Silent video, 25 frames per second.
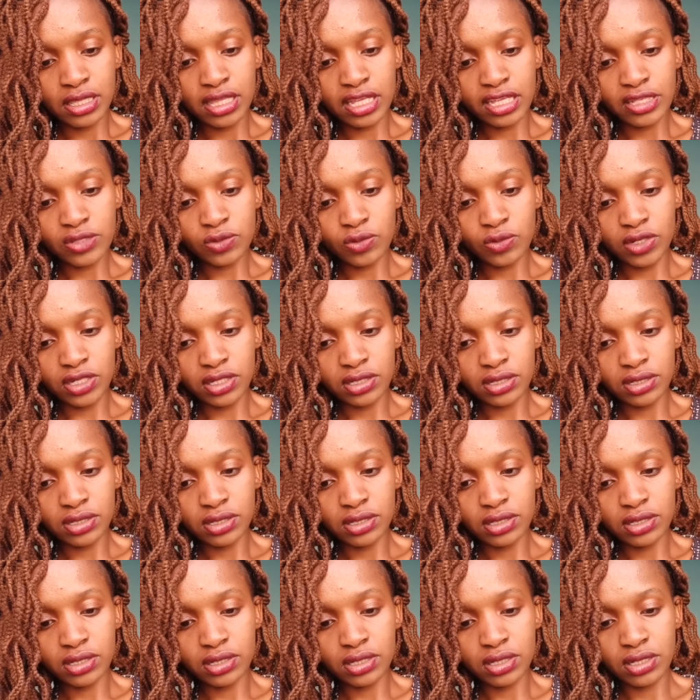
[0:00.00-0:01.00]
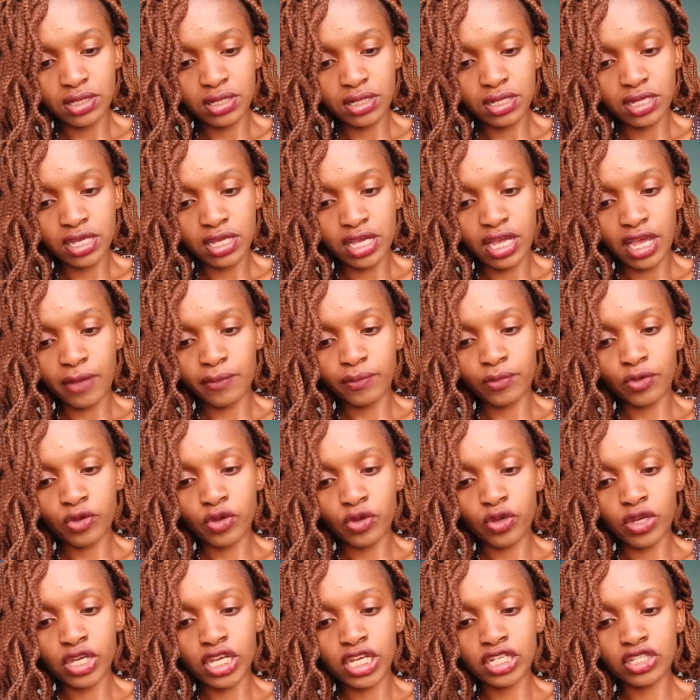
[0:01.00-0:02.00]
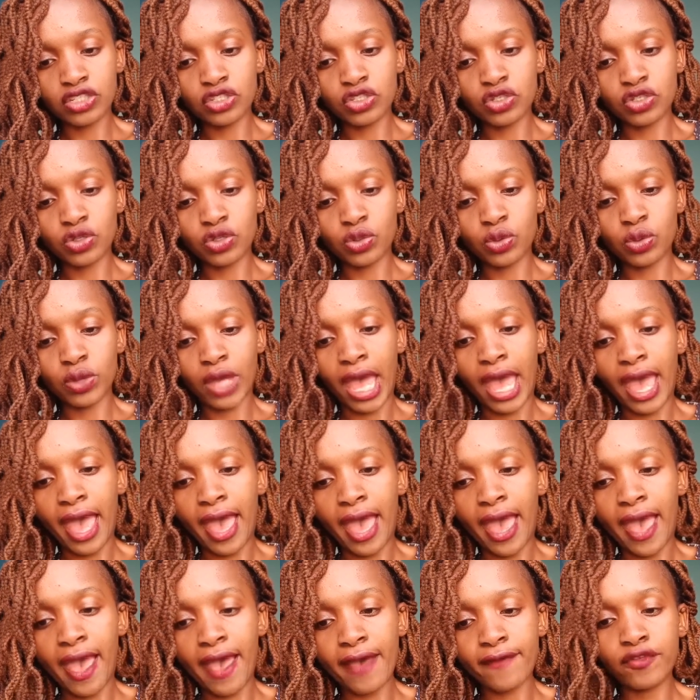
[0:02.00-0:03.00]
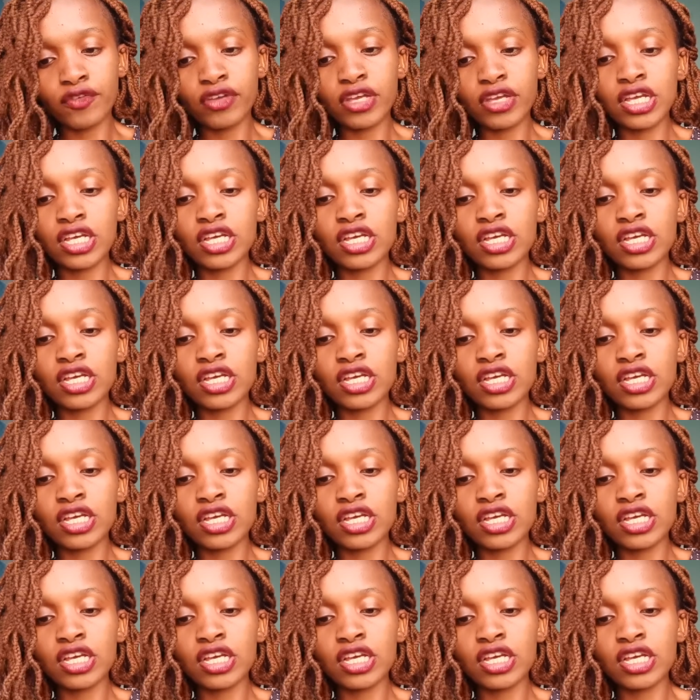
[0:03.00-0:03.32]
this one. I'm going to have